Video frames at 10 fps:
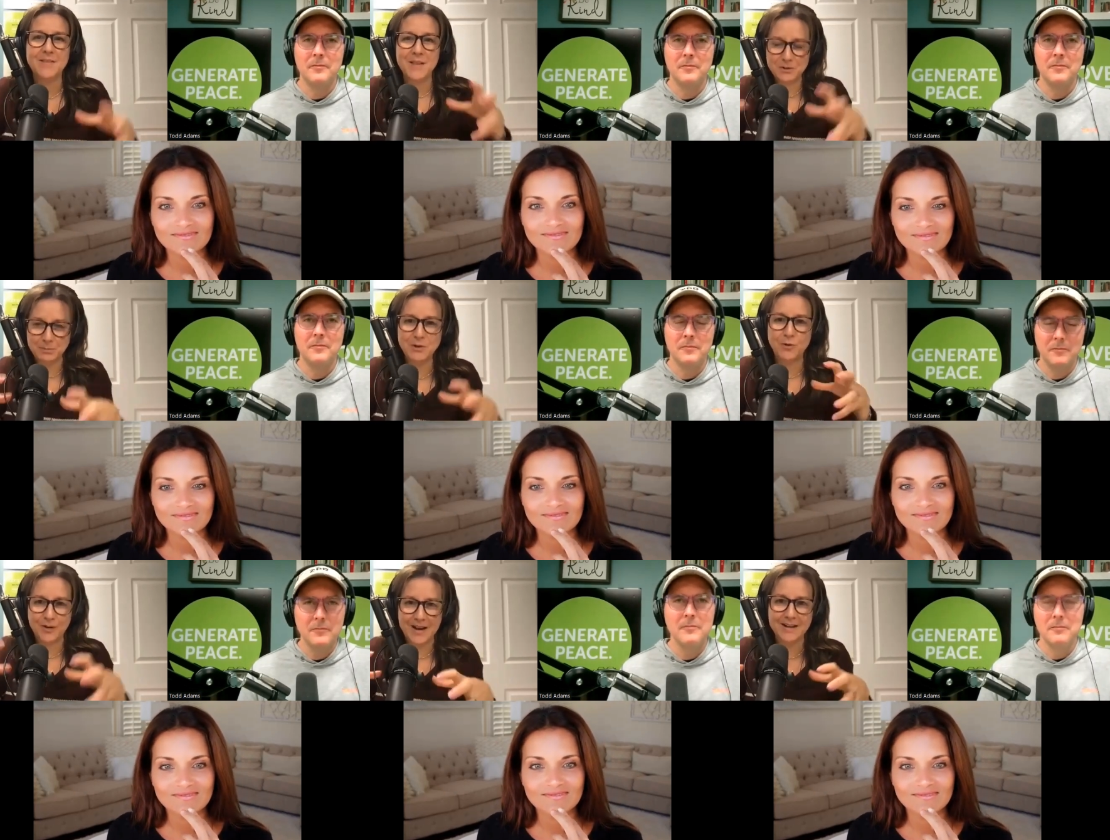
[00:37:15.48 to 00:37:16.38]
Speaker 1: that has been
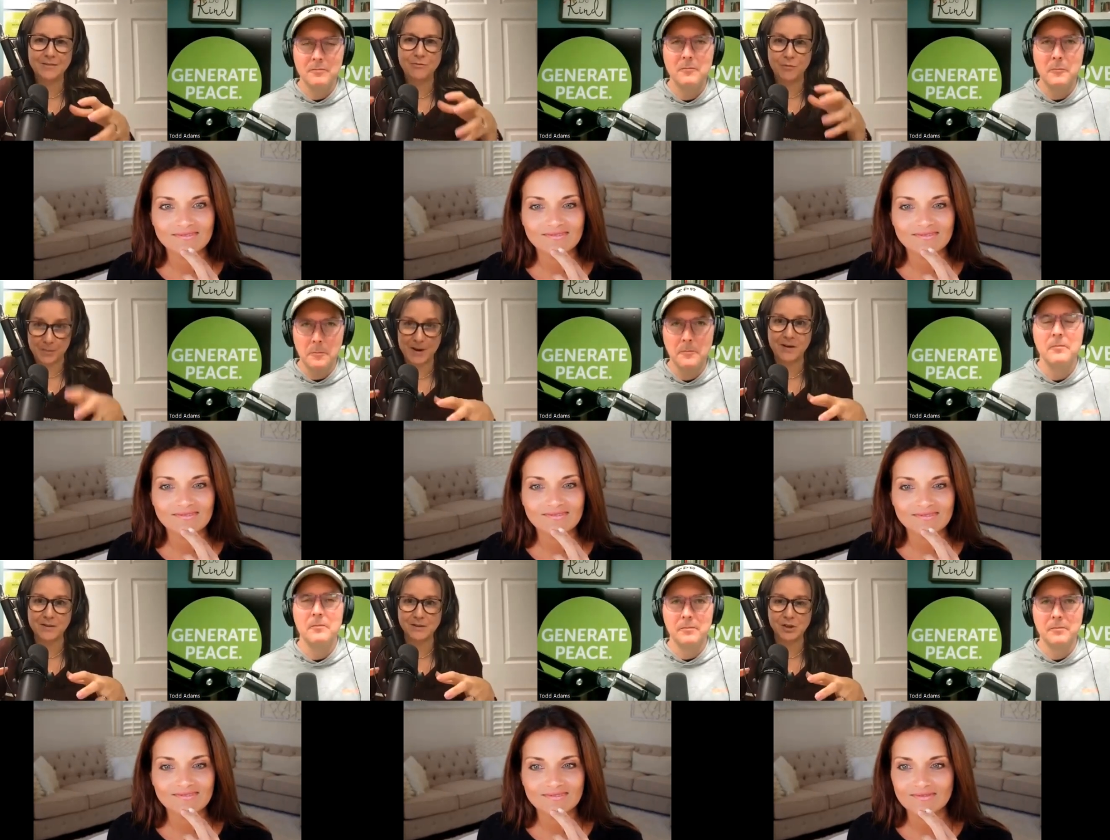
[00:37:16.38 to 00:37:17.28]
created for
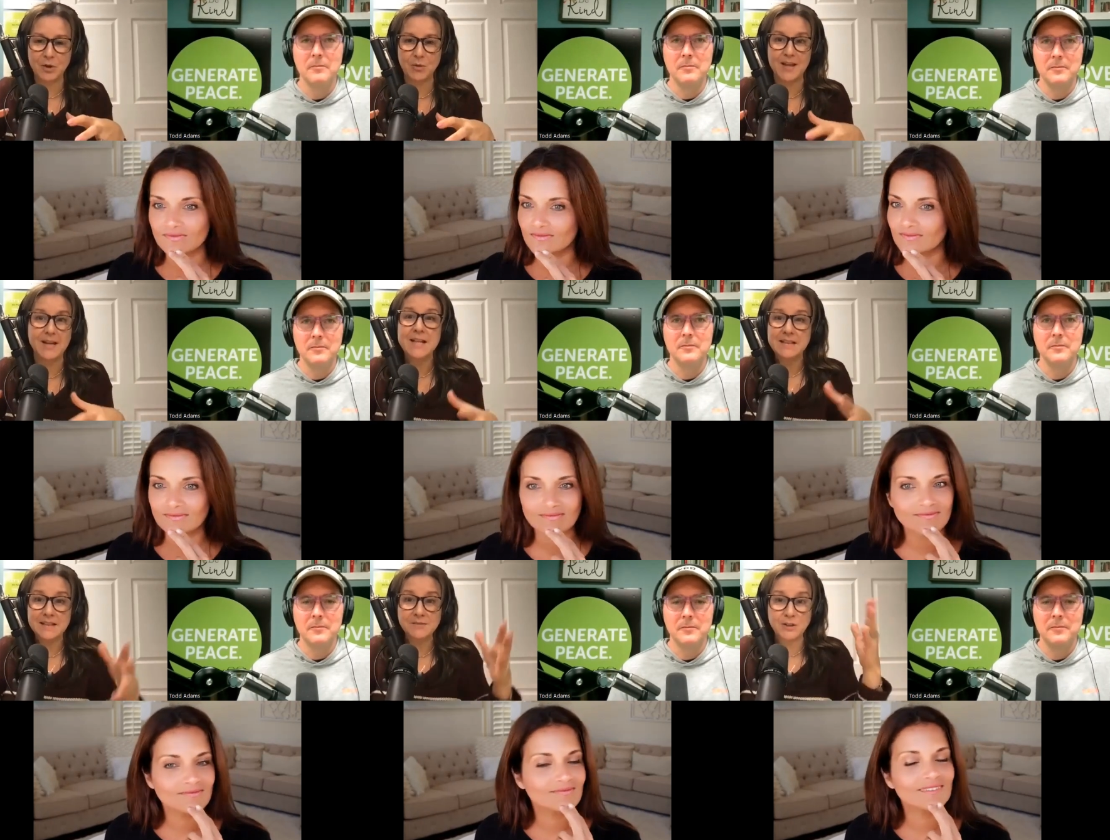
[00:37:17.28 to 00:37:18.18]
parents, you know, mm-hmm. that
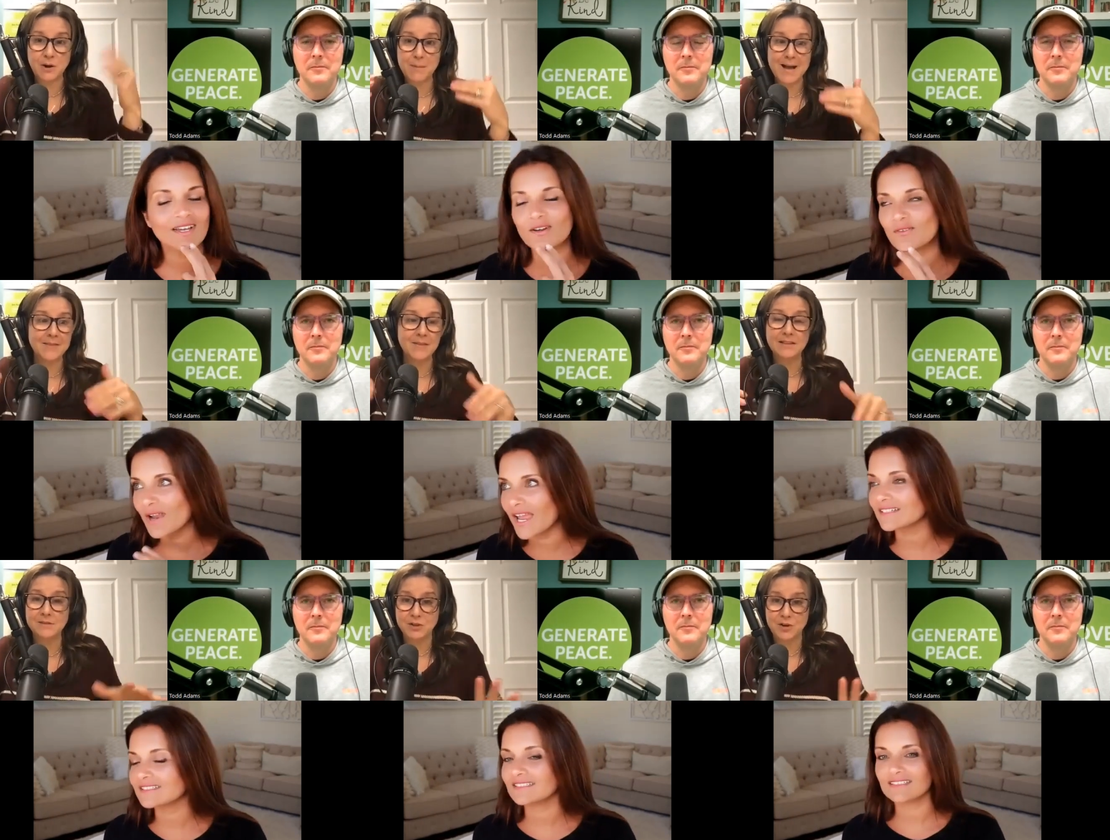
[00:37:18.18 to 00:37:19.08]
lives in our mind, that
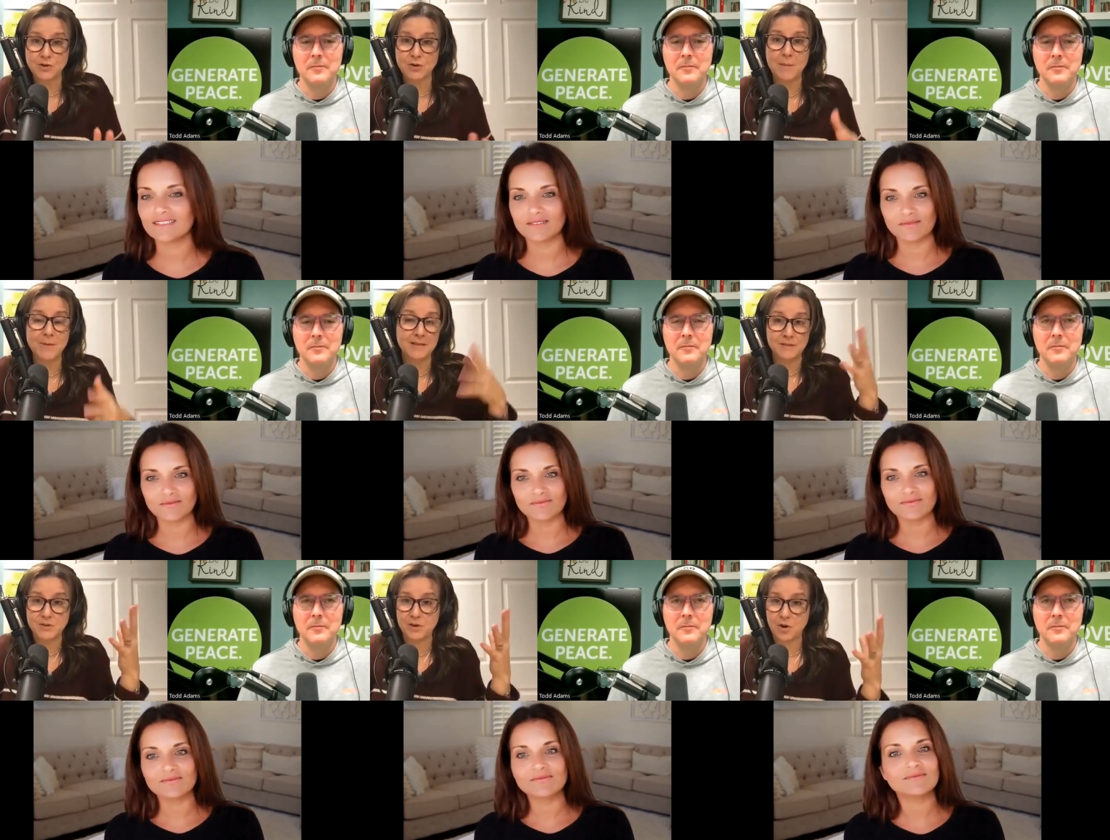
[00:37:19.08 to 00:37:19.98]
lives in our trauma, that
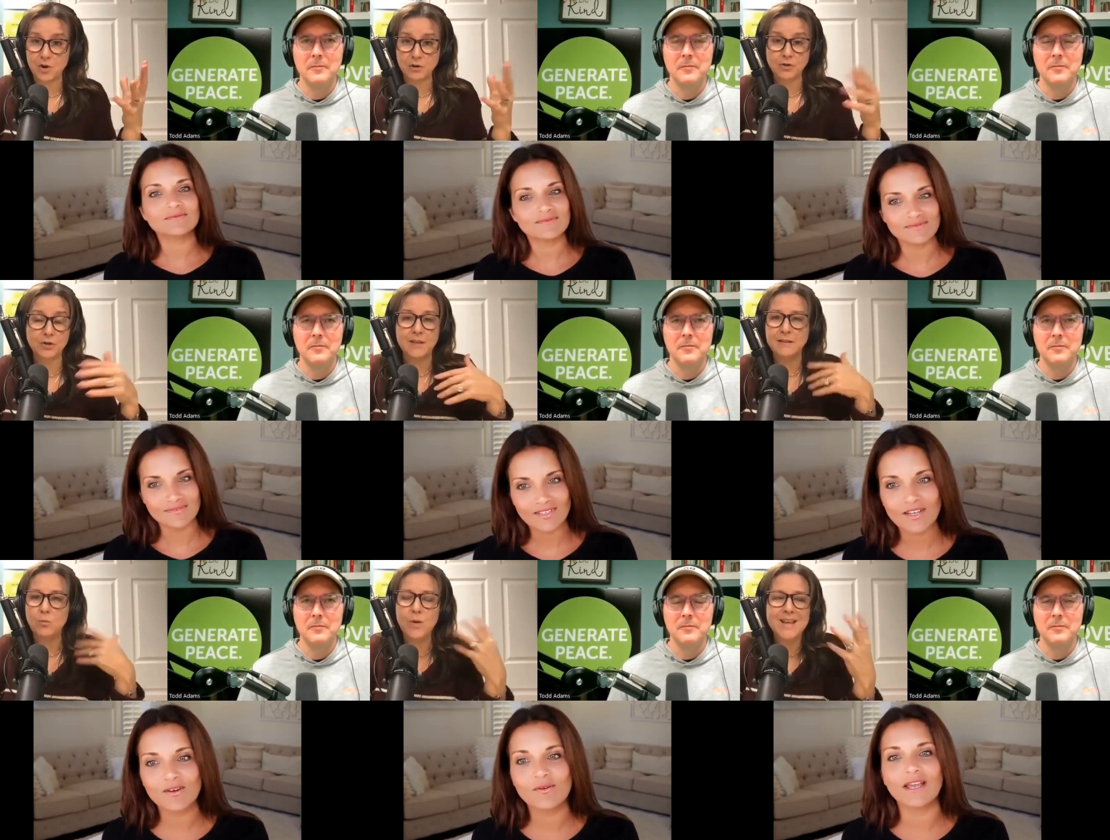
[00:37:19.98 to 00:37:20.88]
lives in our culture, that
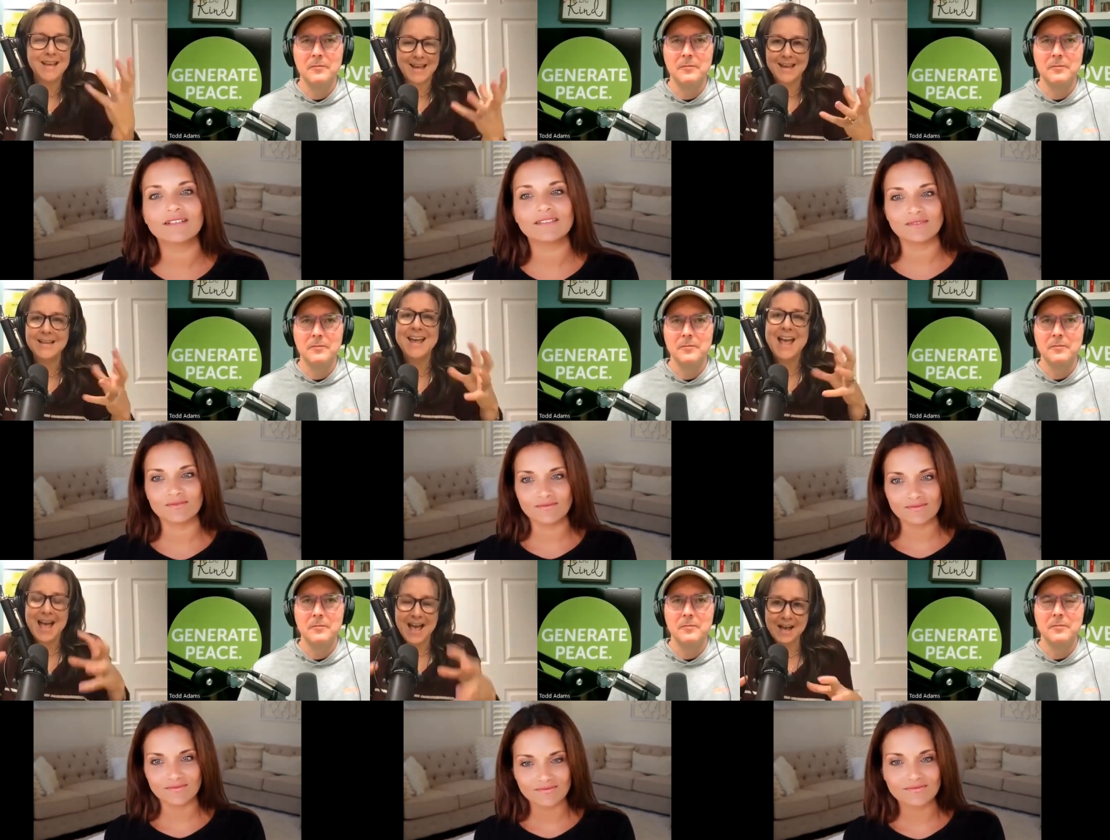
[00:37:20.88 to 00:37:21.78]
li- we can't
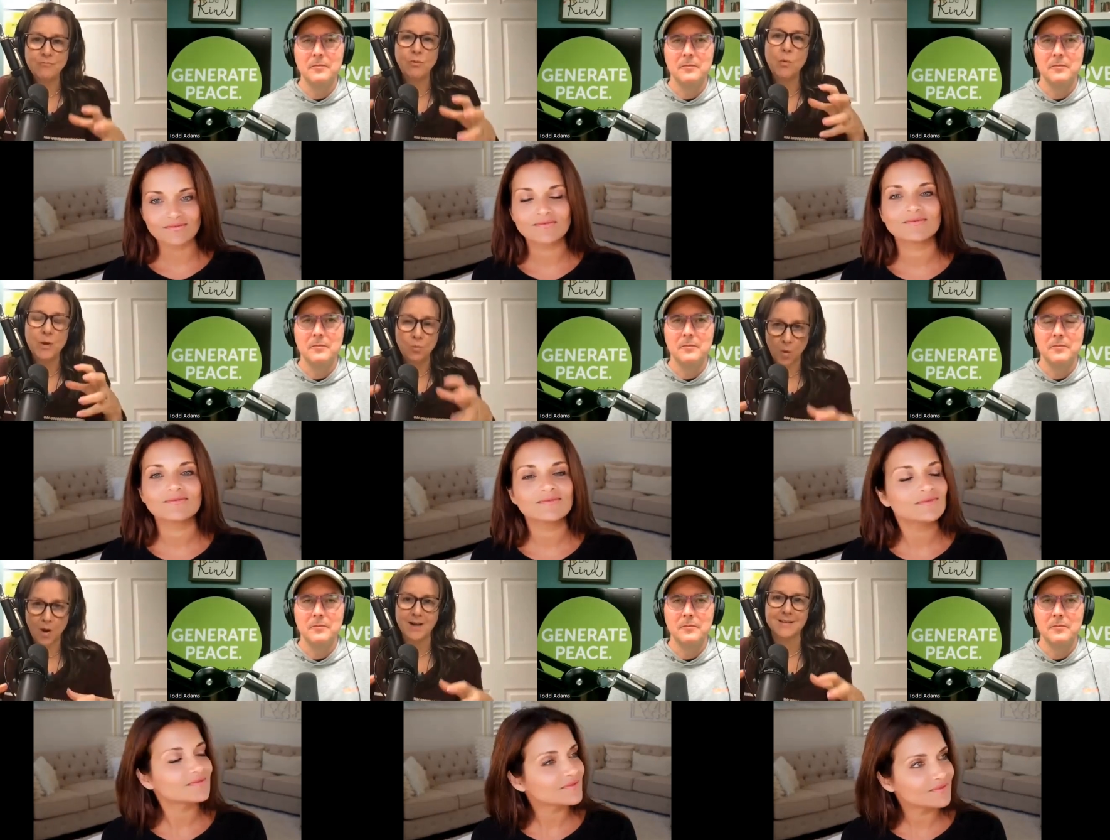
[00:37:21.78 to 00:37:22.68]
have what we
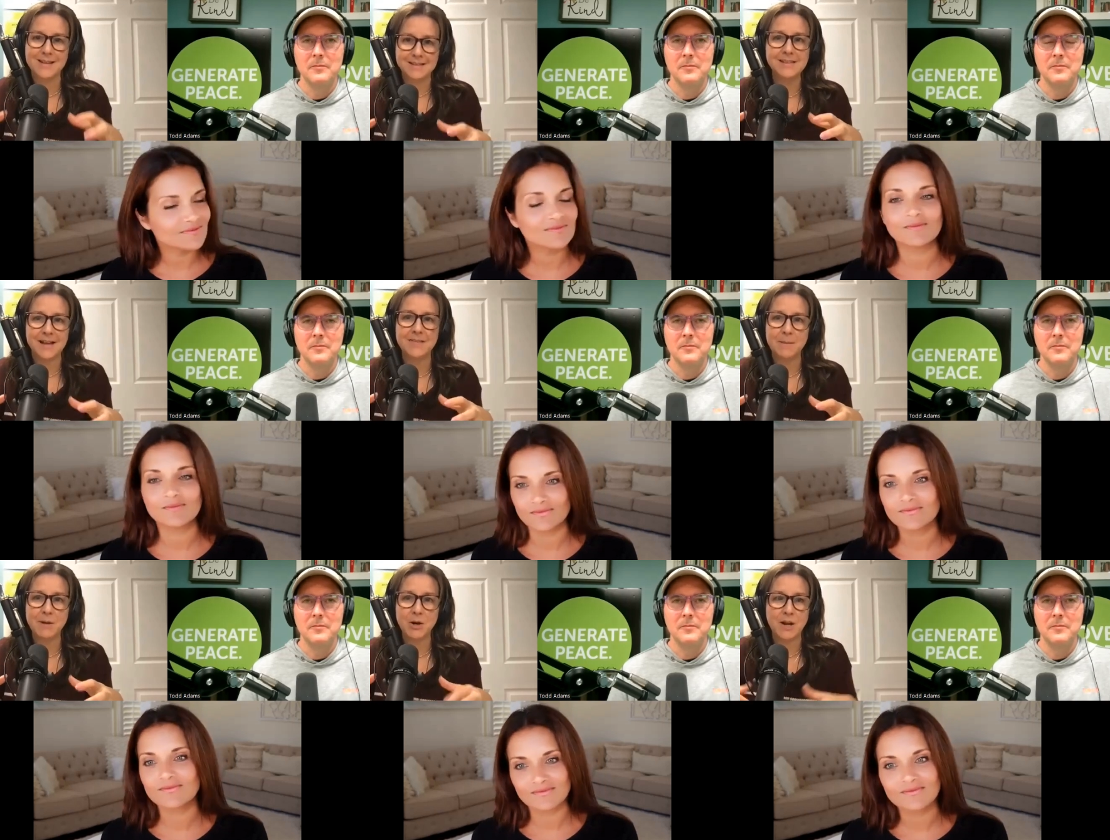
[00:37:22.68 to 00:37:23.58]
want inside
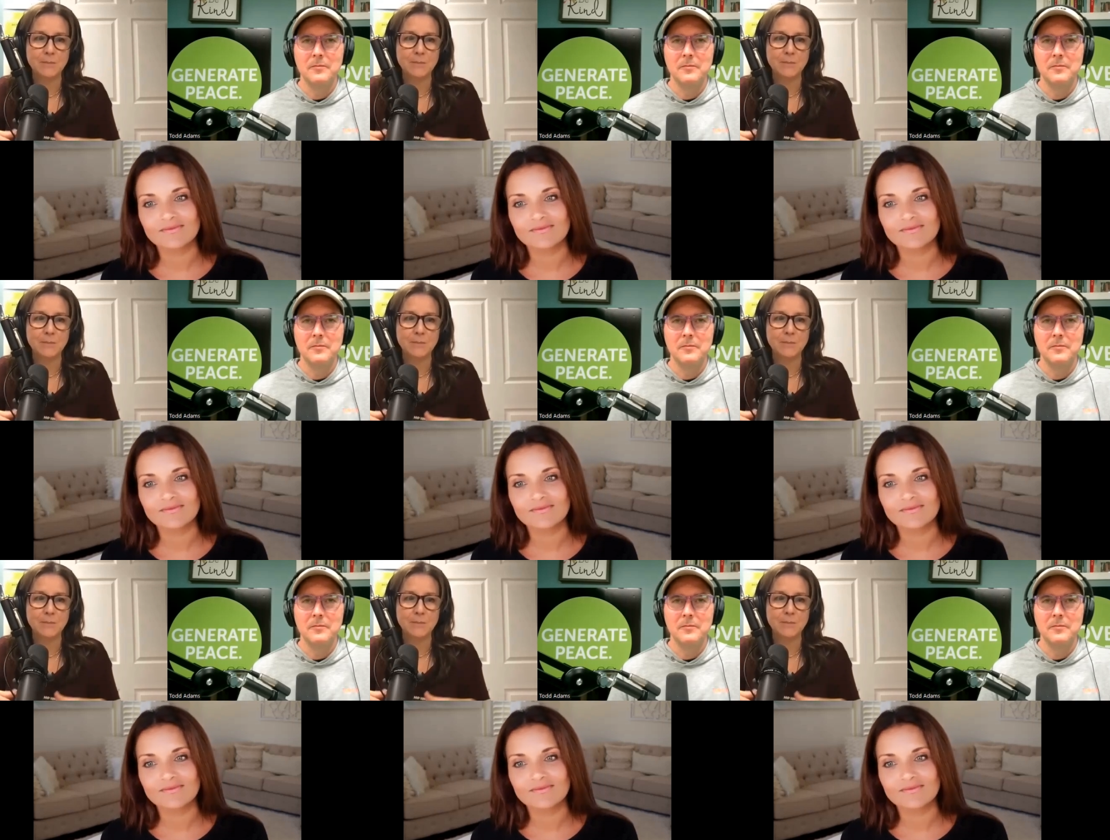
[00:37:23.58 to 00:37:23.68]
that paradigm.